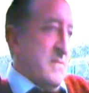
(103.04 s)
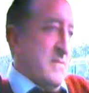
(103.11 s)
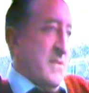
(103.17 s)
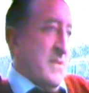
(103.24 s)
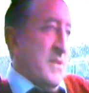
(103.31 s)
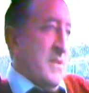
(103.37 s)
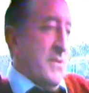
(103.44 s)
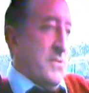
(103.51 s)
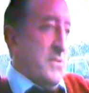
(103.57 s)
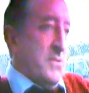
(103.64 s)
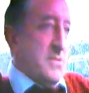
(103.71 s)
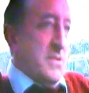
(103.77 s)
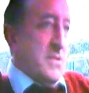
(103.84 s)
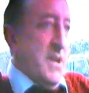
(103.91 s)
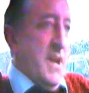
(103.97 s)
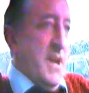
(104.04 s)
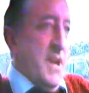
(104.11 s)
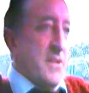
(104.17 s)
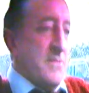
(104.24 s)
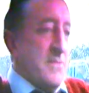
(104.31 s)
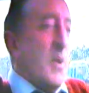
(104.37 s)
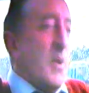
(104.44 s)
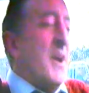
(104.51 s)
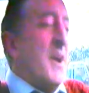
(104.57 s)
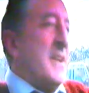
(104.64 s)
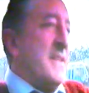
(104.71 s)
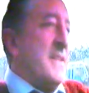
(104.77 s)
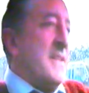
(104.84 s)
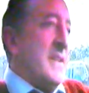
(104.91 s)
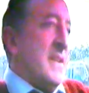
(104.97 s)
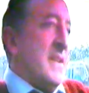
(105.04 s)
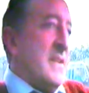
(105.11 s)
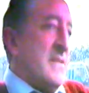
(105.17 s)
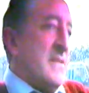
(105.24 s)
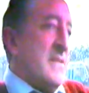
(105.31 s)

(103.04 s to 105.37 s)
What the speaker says: it's only about a yard wide, I'd say now.